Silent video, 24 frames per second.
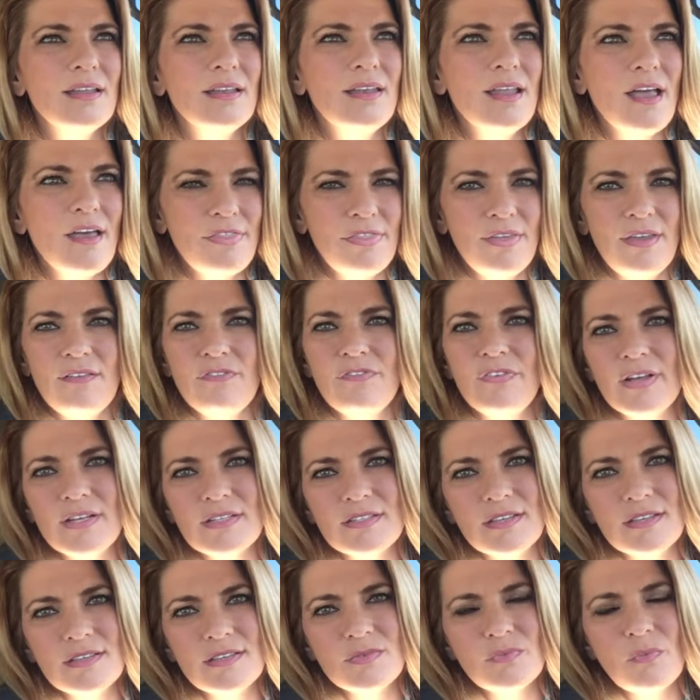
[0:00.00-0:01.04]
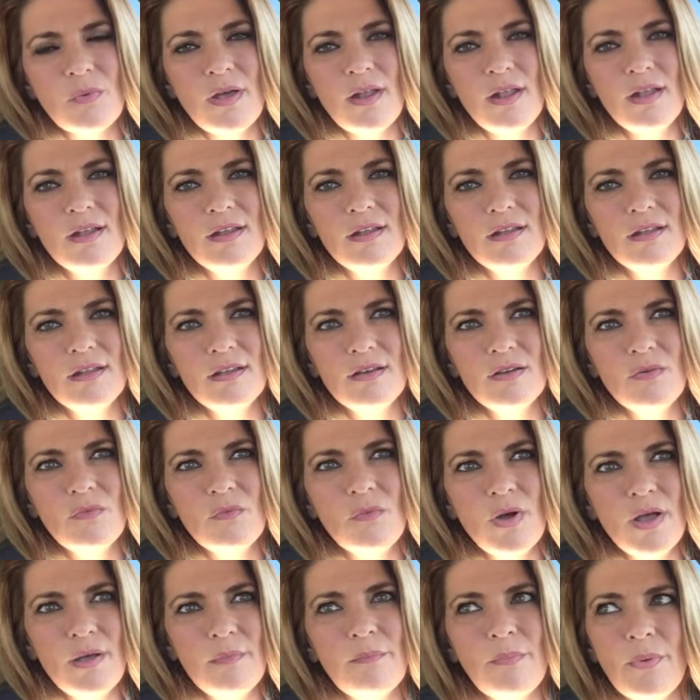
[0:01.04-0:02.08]
Nothing fixes what
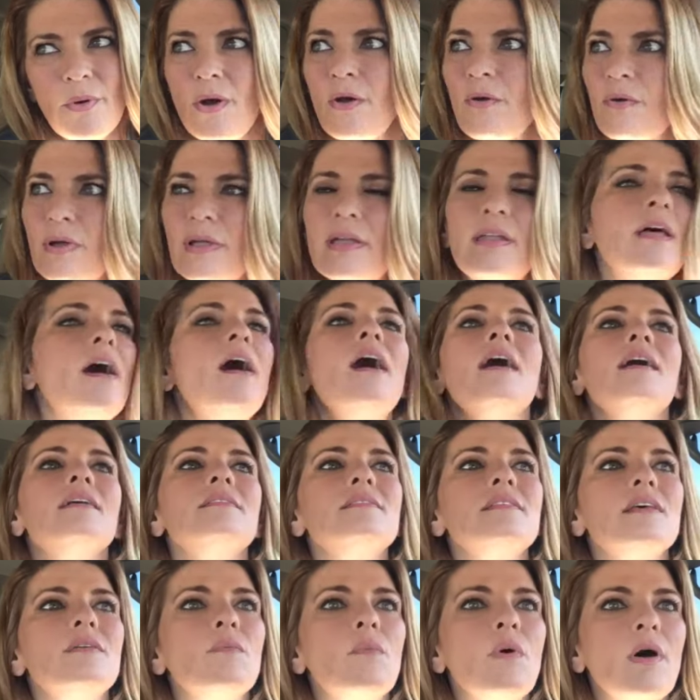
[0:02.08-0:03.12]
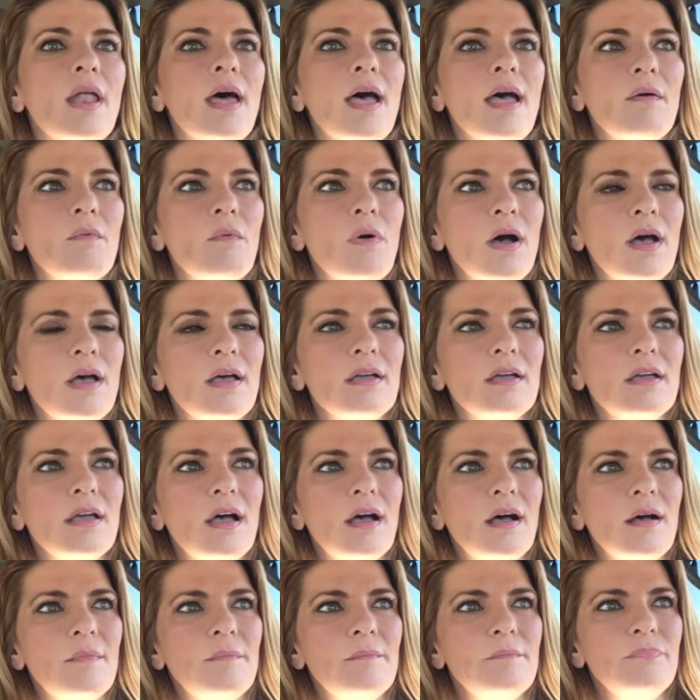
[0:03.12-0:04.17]
broke in us and what I want.
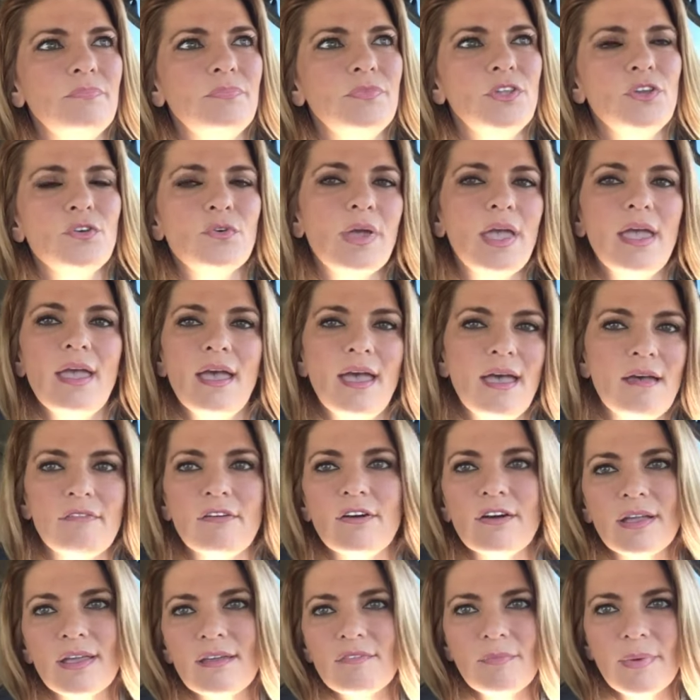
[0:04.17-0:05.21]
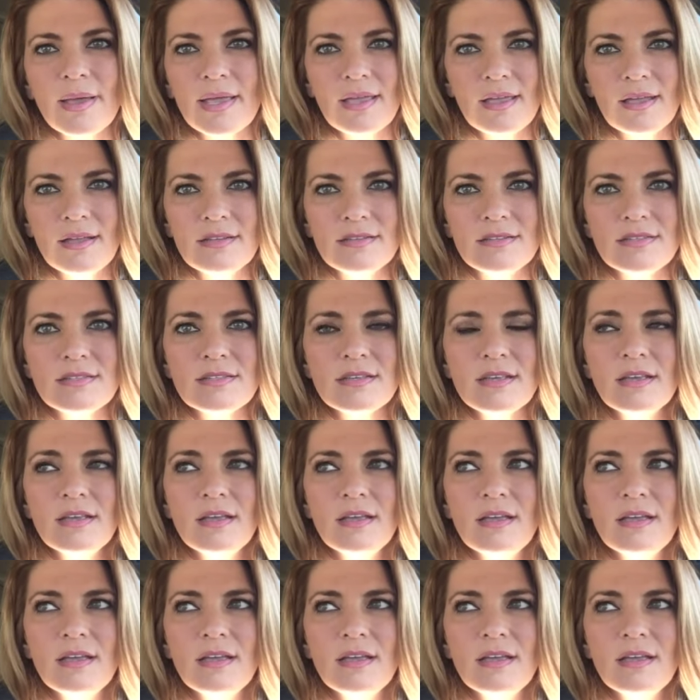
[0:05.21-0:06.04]
You can't ever give my kids